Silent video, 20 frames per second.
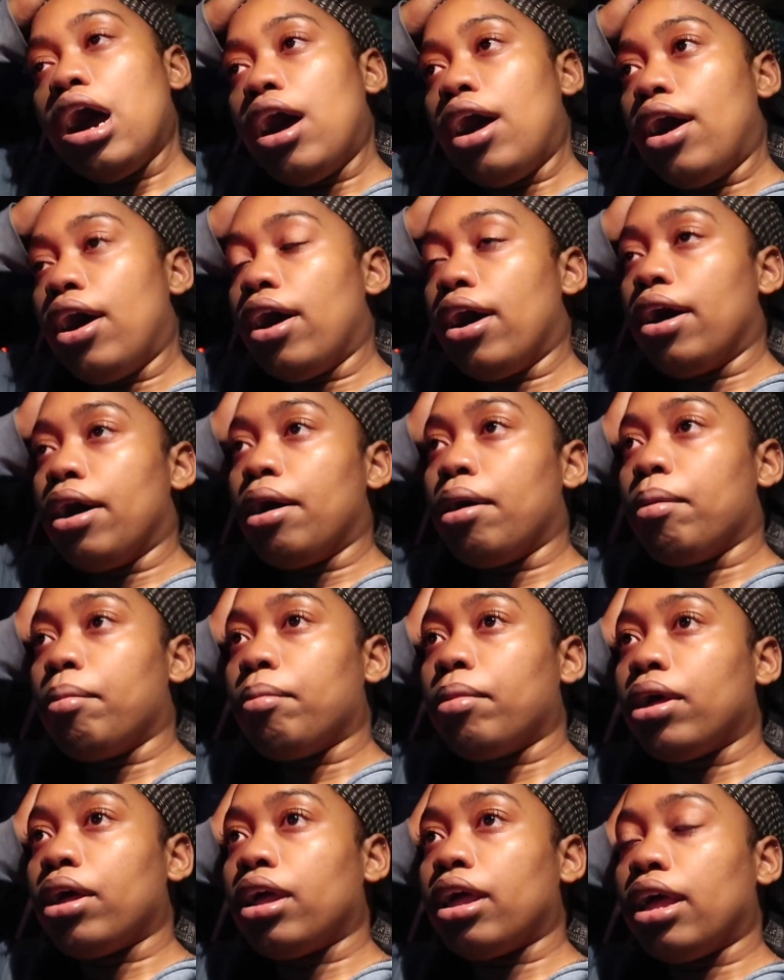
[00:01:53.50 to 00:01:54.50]

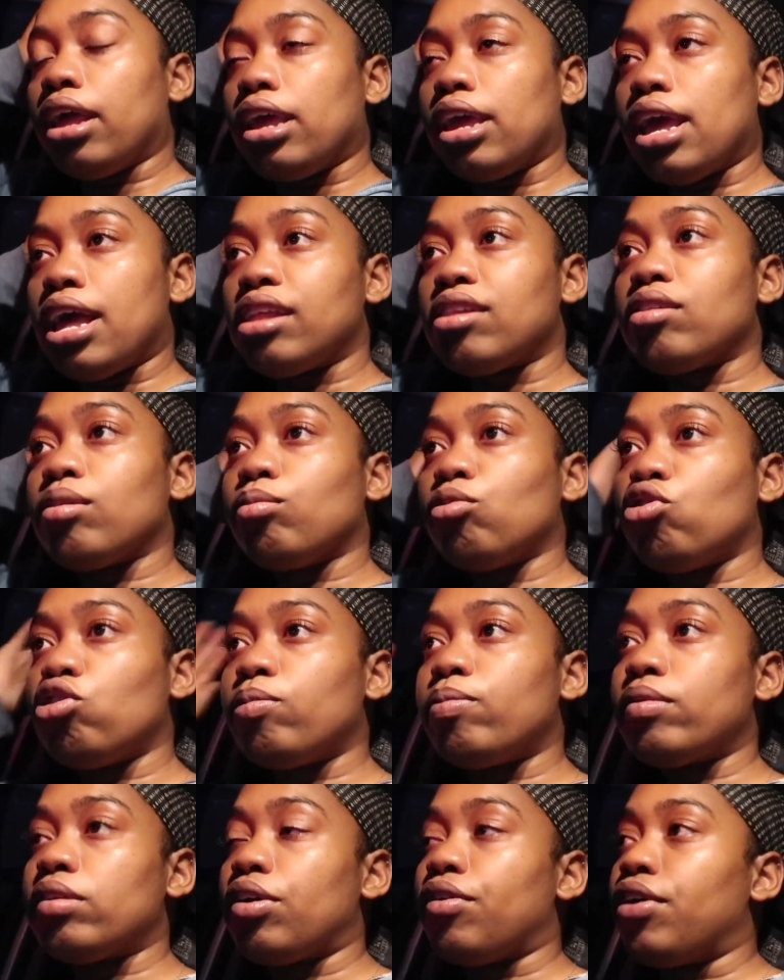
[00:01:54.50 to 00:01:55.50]
um he has some
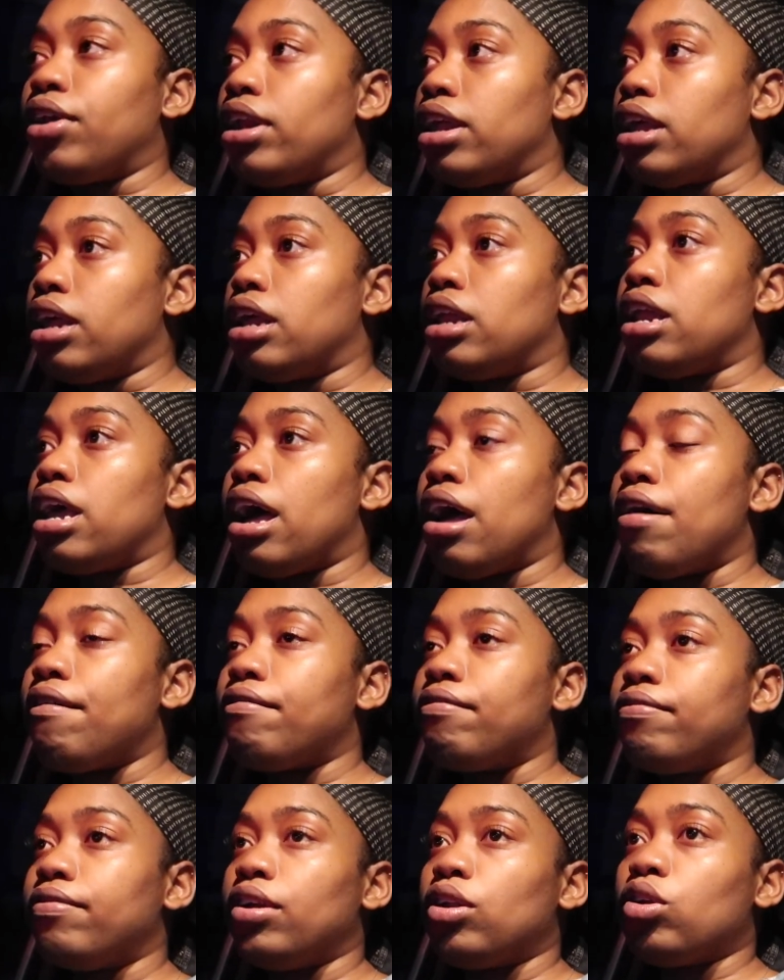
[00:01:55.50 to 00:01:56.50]
chips already they
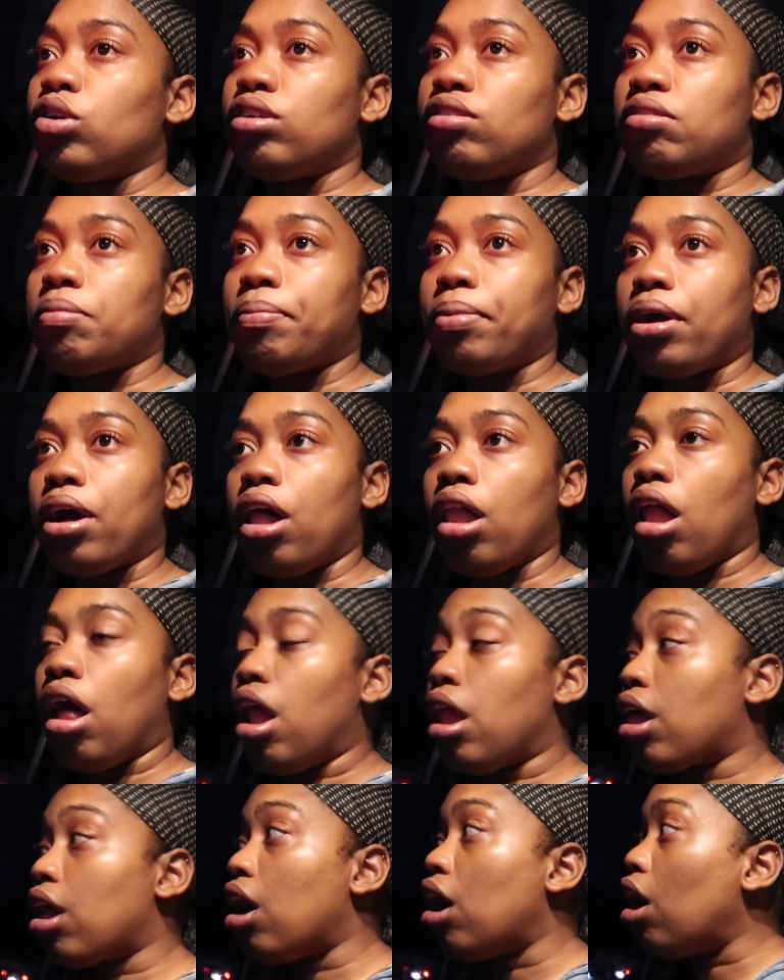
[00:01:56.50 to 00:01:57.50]
have you know the typical
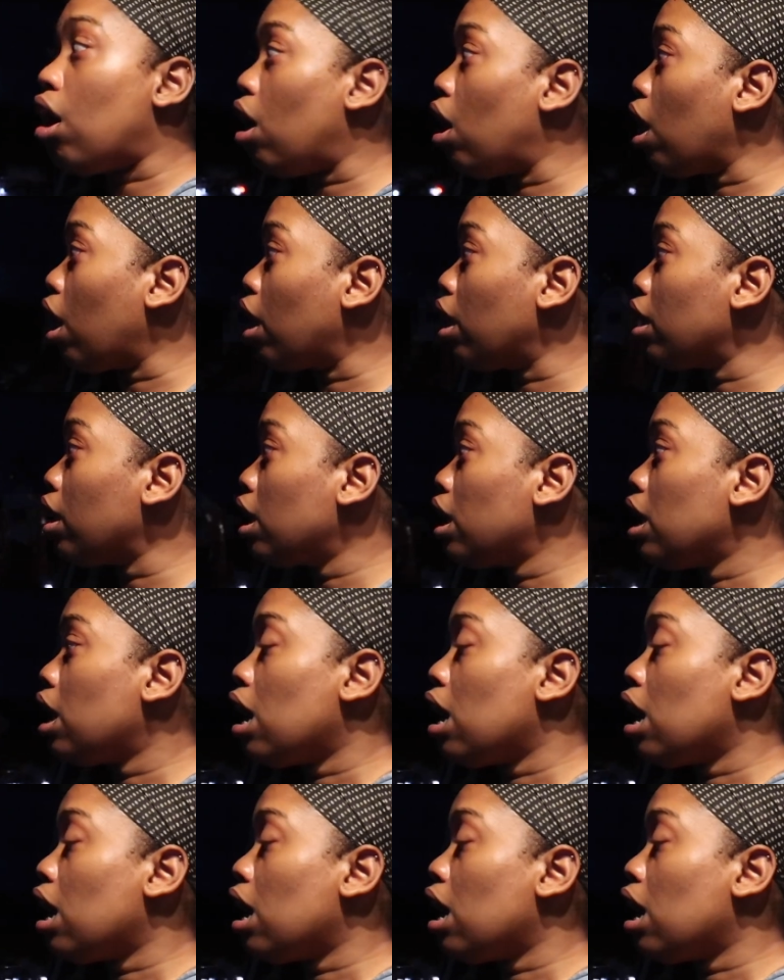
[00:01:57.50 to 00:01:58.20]
alcohol